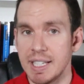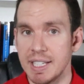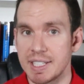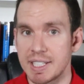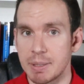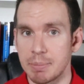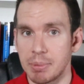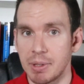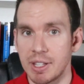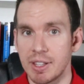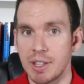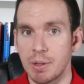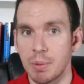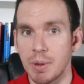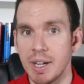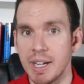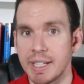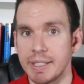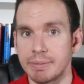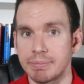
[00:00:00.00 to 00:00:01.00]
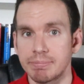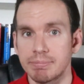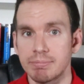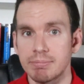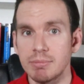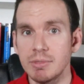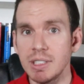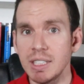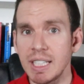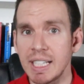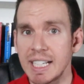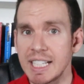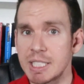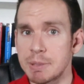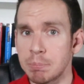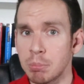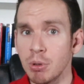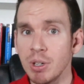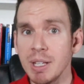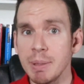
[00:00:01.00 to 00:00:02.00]
he's completely right. It's
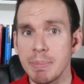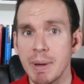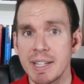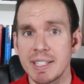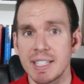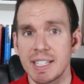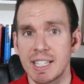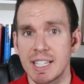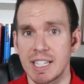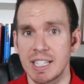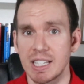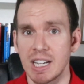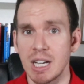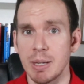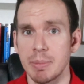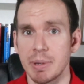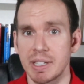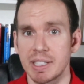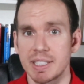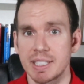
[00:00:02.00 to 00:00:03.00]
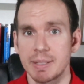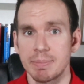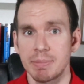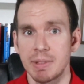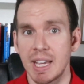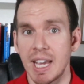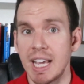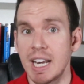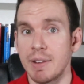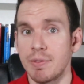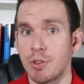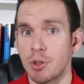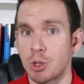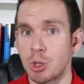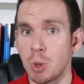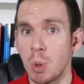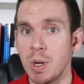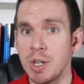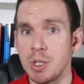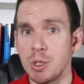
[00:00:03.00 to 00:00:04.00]
pretty basic economics. And if you're
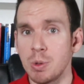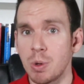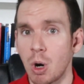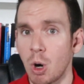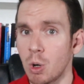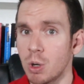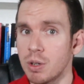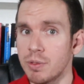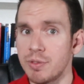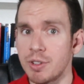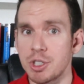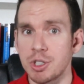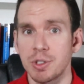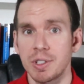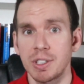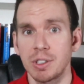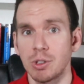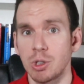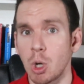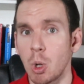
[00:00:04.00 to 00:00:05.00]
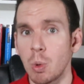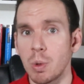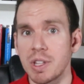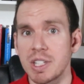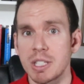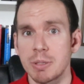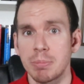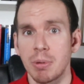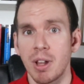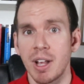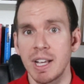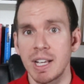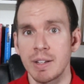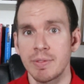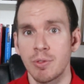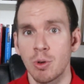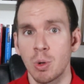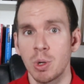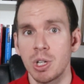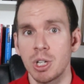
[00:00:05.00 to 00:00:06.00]
going to artificially lower the supply
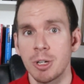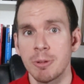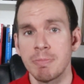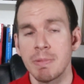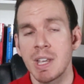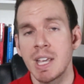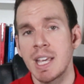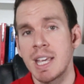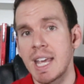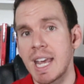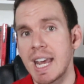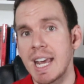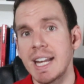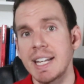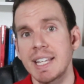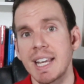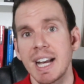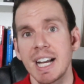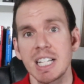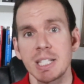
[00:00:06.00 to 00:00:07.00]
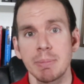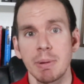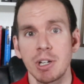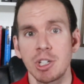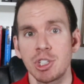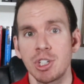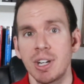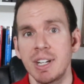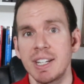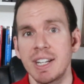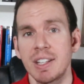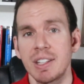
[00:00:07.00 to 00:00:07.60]
of oil and gas by shutting